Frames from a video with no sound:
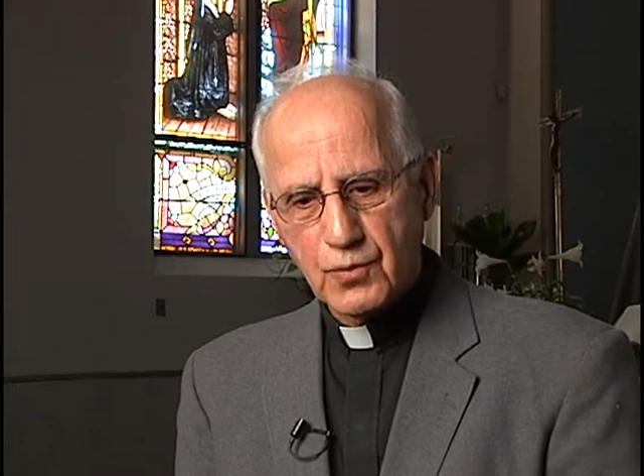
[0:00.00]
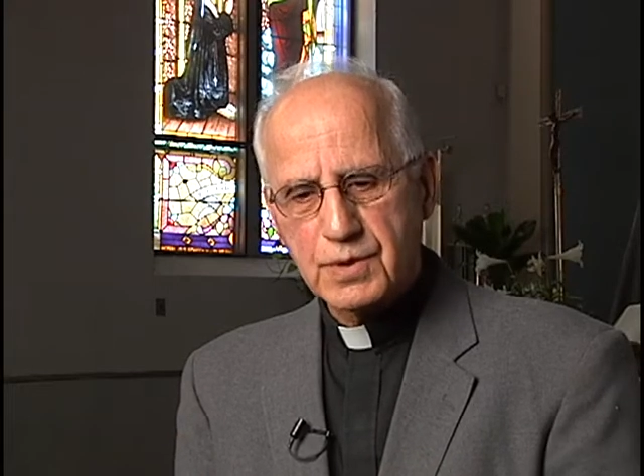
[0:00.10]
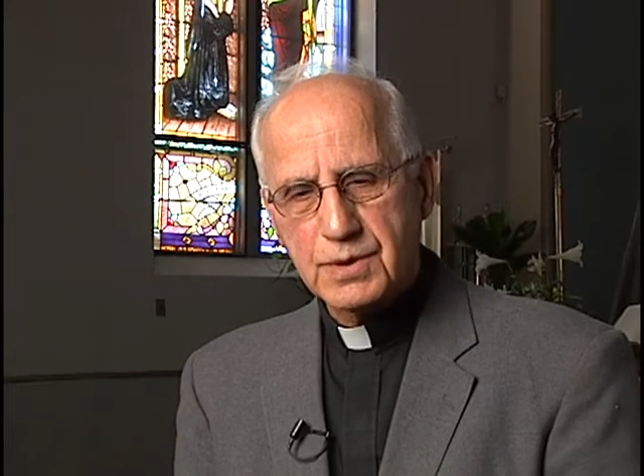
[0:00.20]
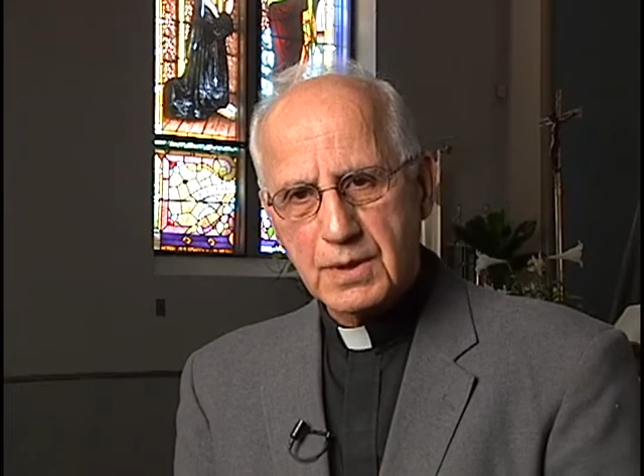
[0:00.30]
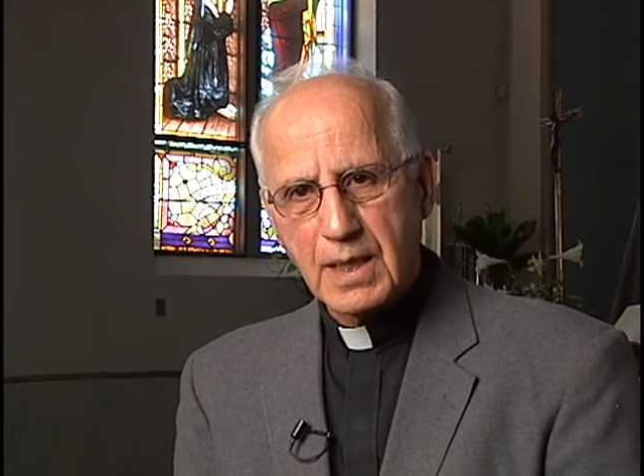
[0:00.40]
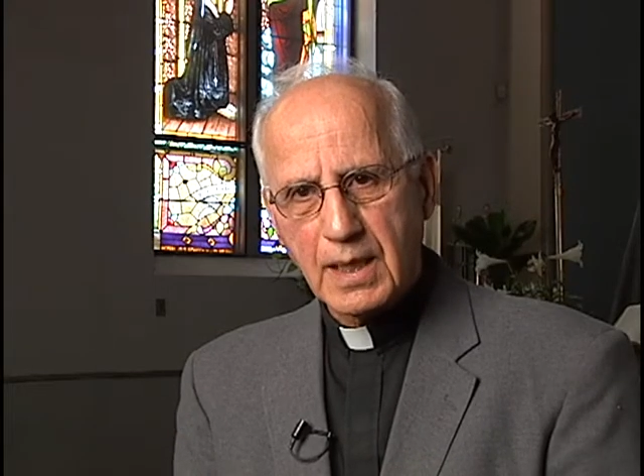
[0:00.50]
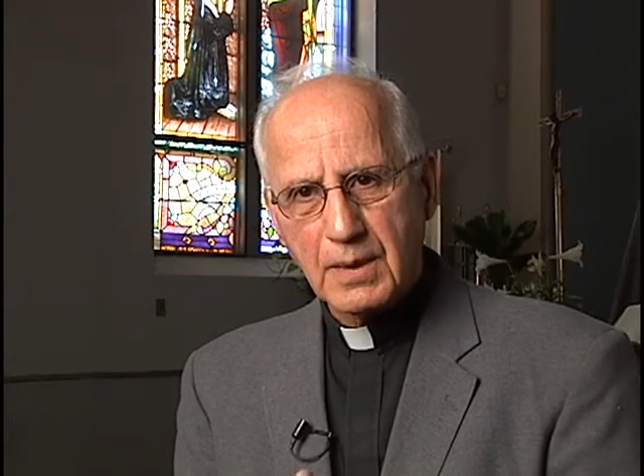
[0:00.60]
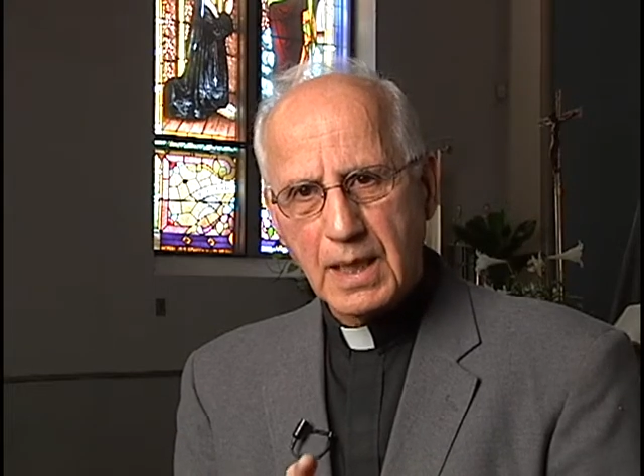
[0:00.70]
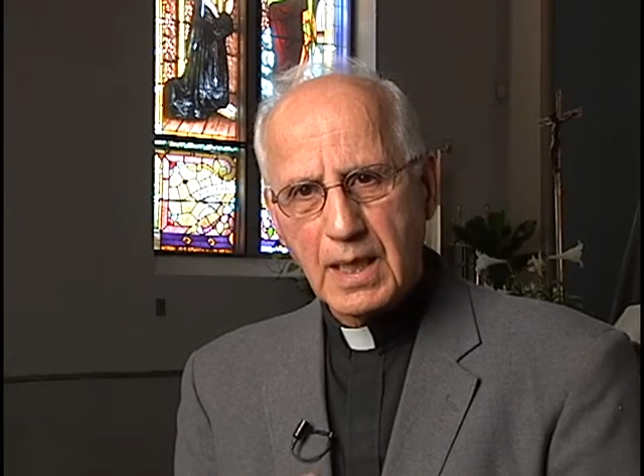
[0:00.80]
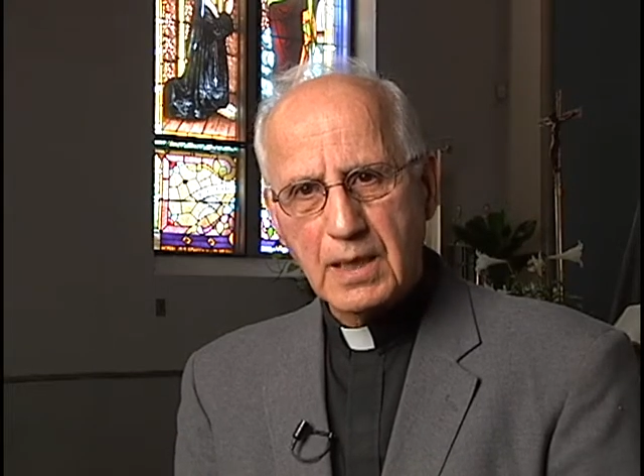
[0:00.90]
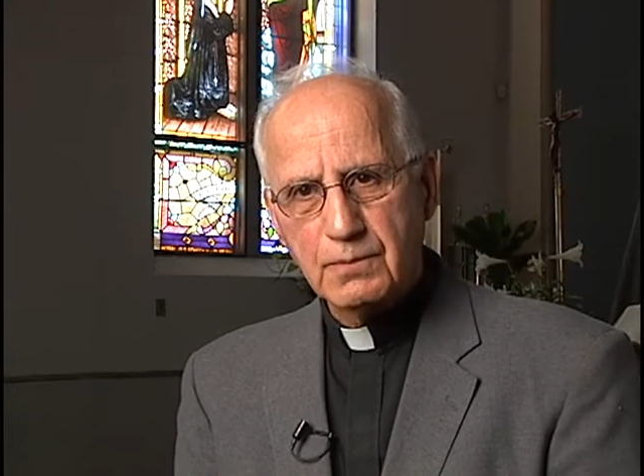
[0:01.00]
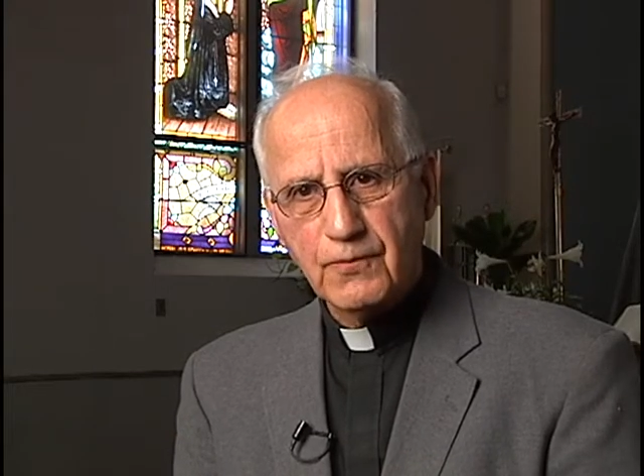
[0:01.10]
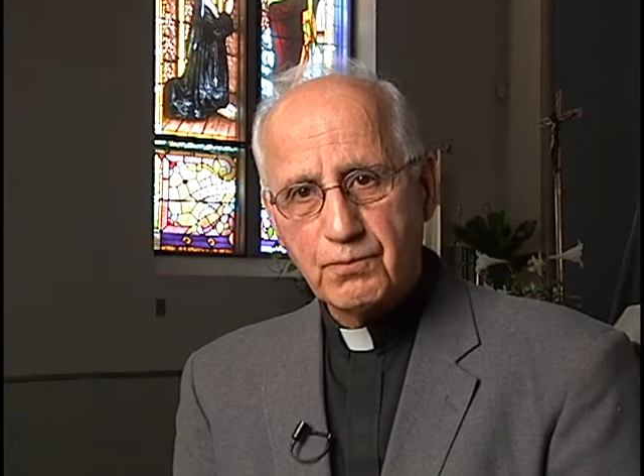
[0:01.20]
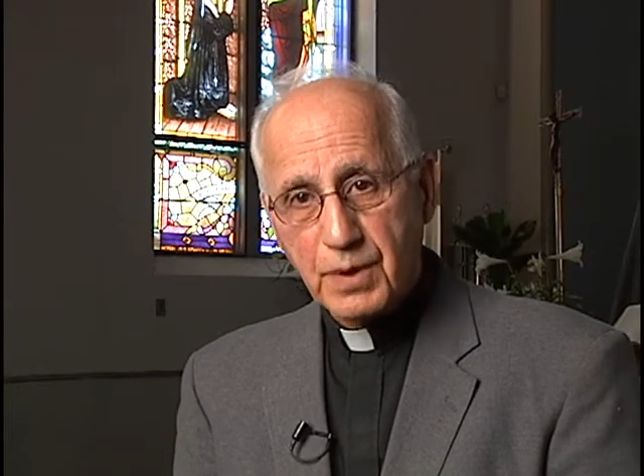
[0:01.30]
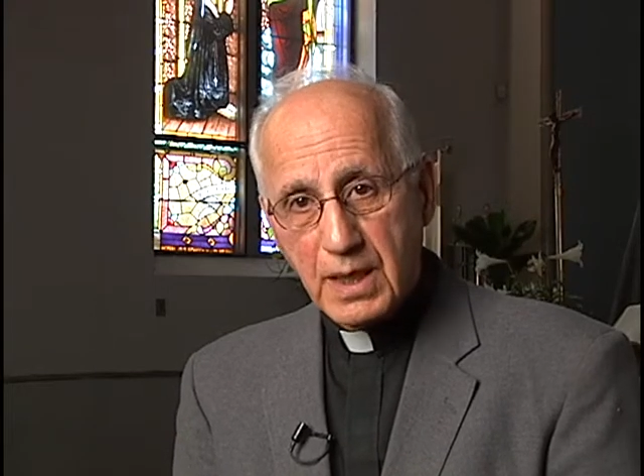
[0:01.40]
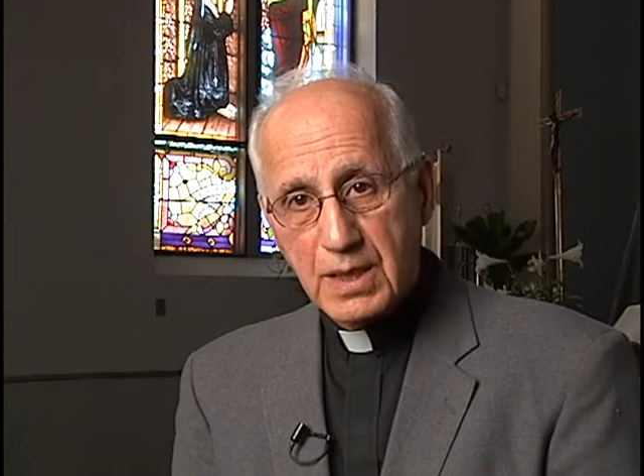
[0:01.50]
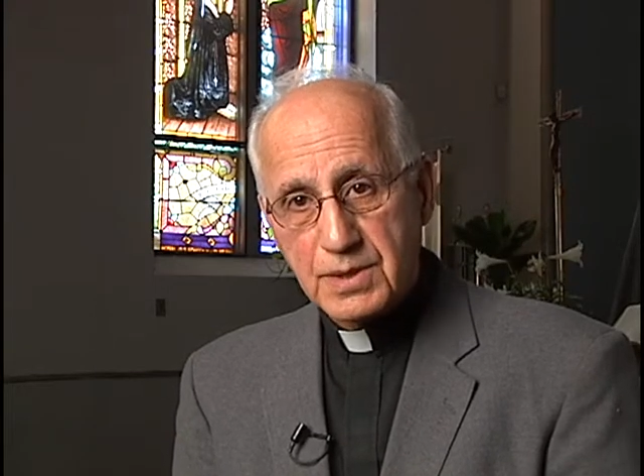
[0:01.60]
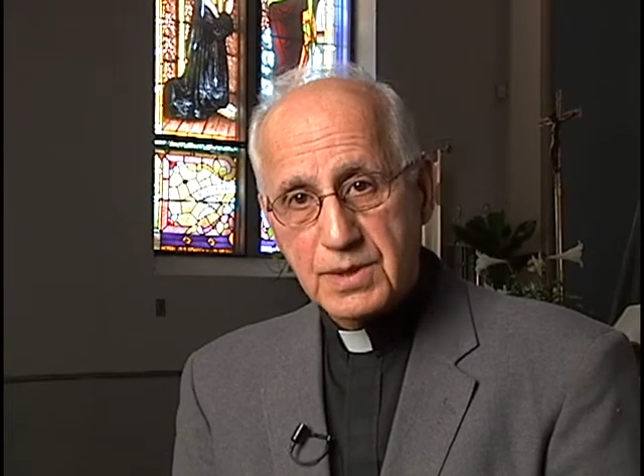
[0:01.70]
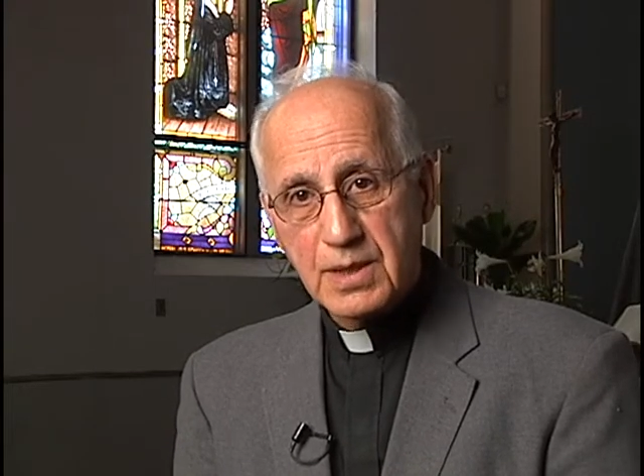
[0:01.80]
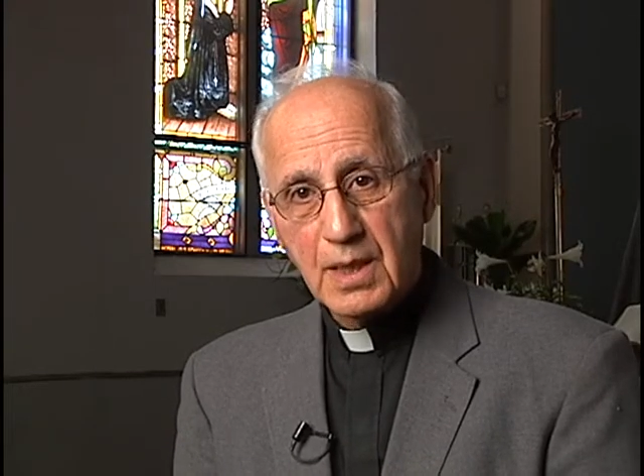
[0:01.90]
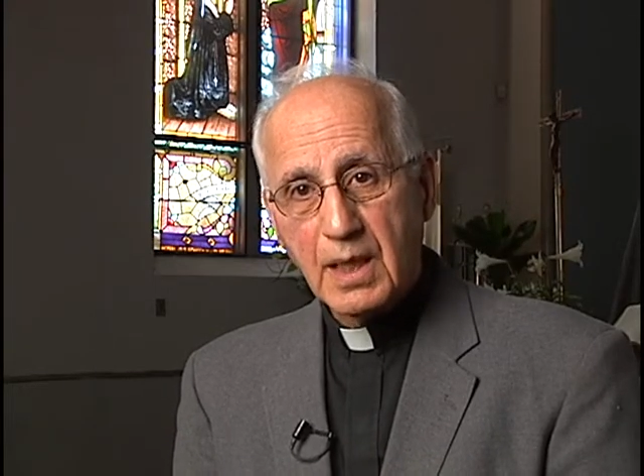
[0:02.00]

which is a kingdom of peace,